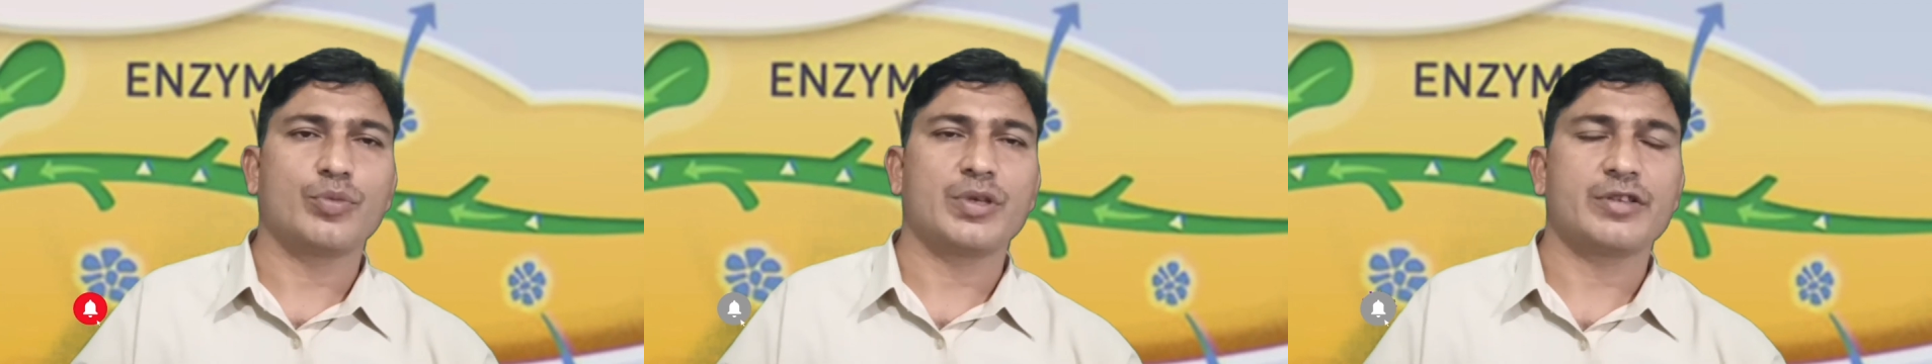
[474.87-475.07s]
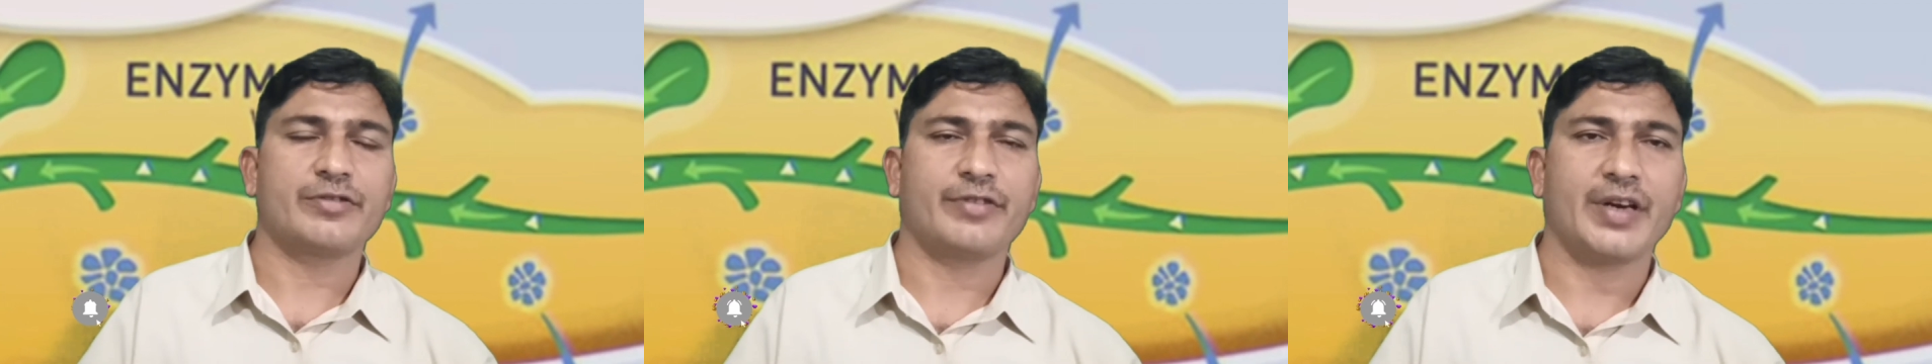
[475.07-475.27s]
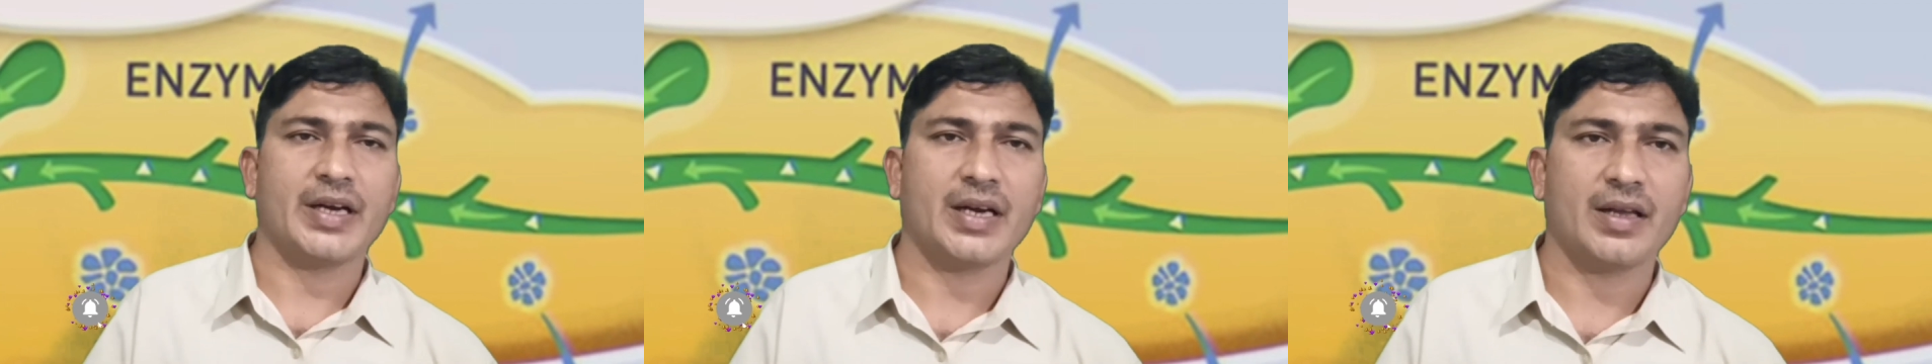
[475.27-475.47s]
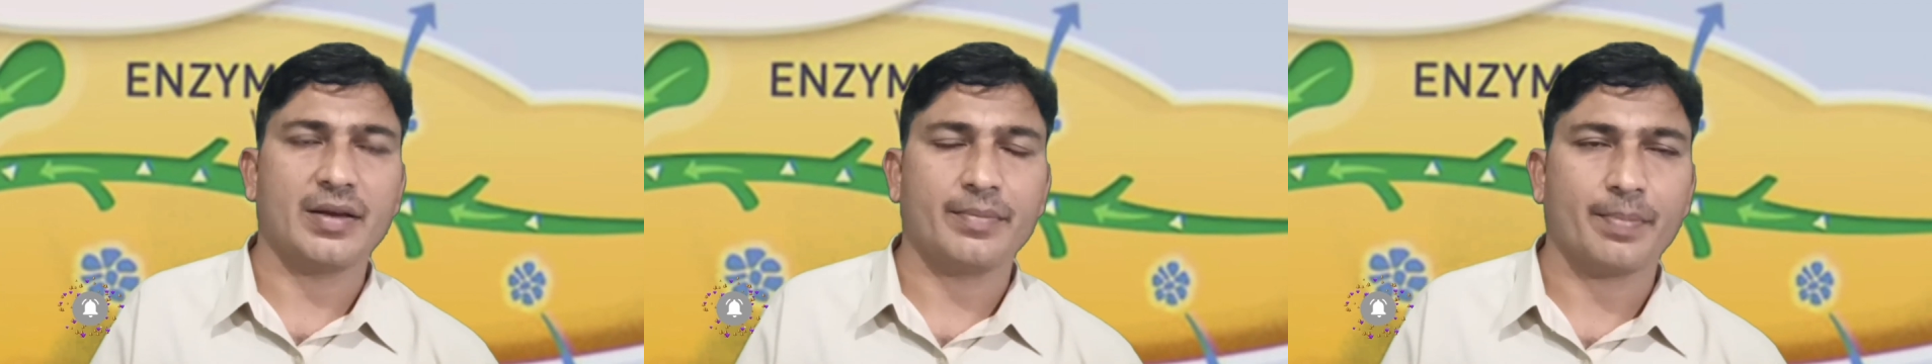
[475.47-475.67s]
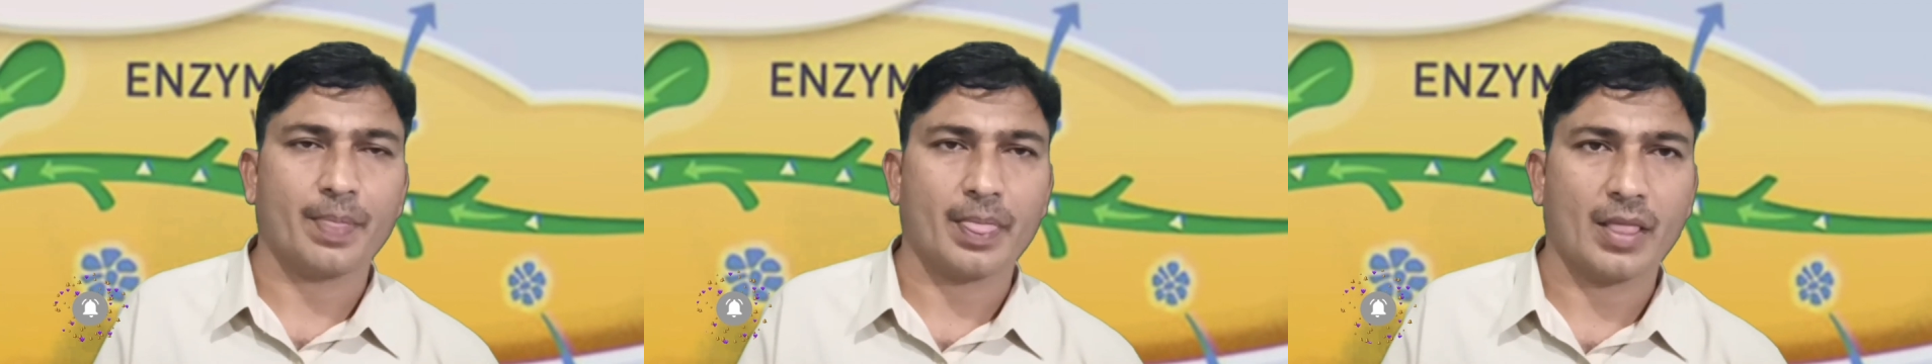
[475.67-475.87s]
When we become
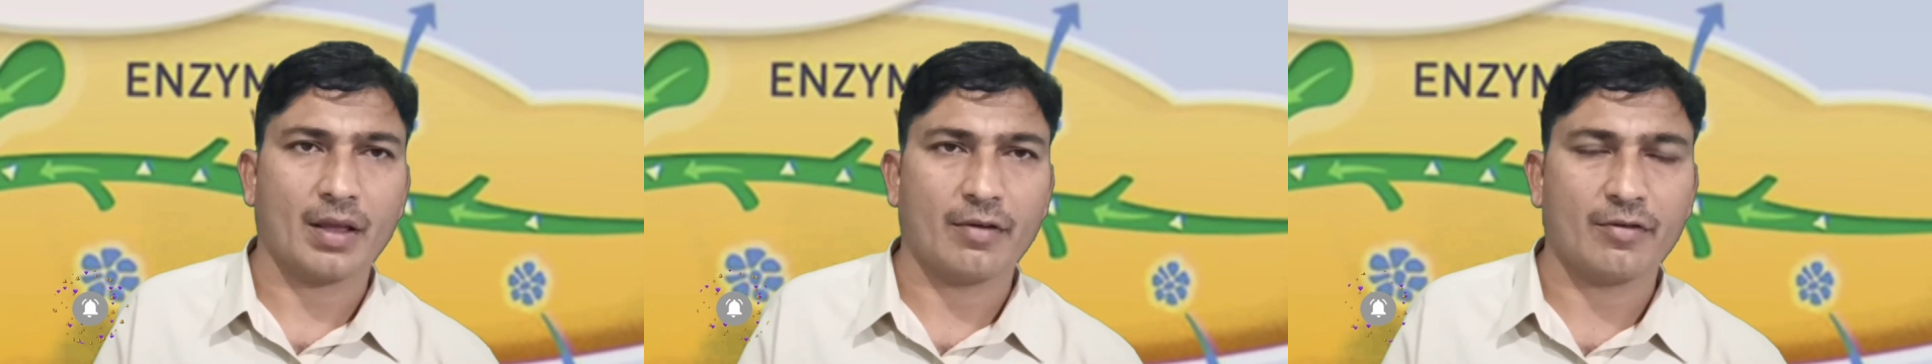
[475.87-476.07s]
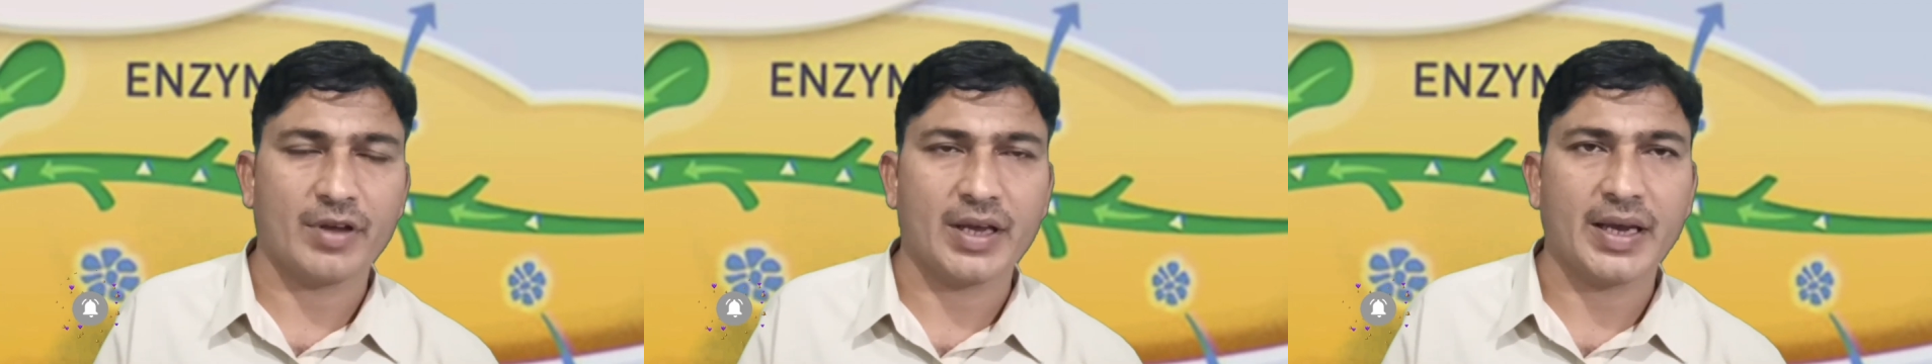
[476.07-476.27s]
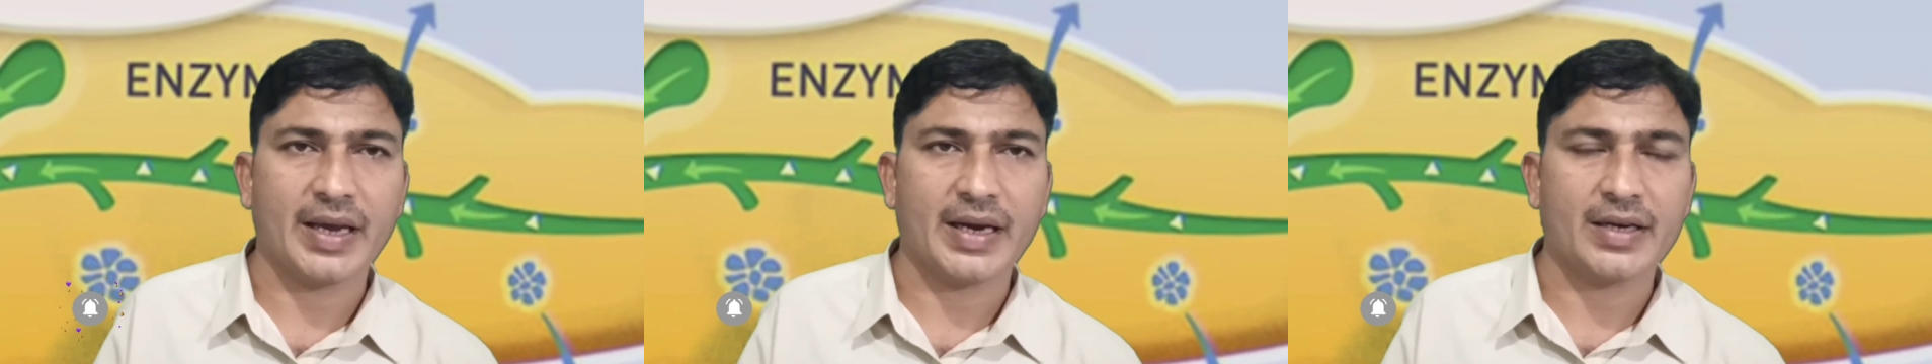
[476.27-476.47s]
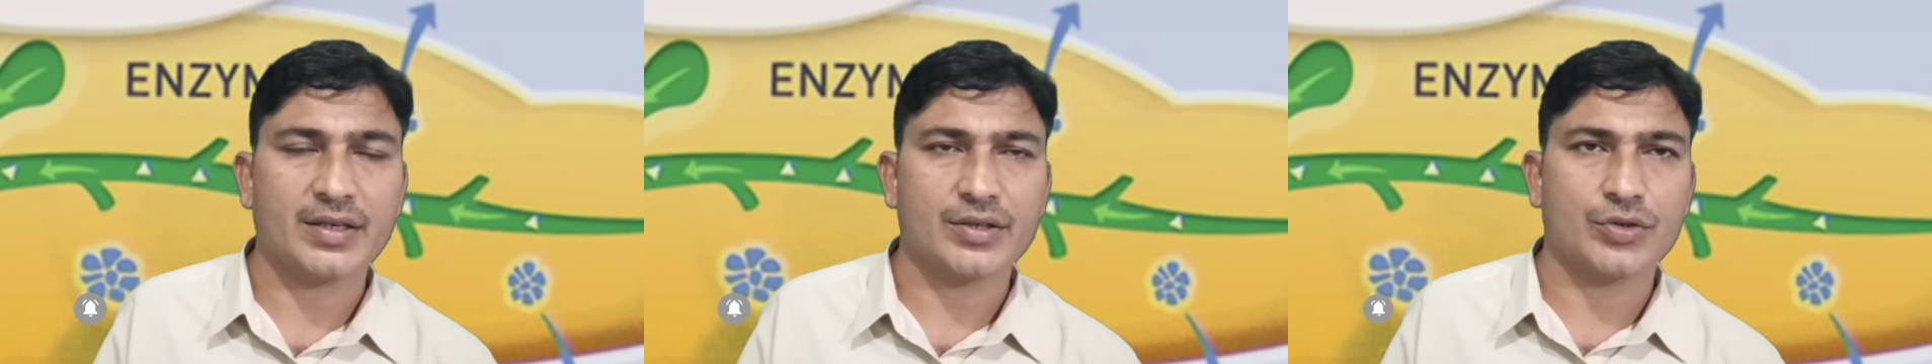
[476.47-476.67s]
too much fatty,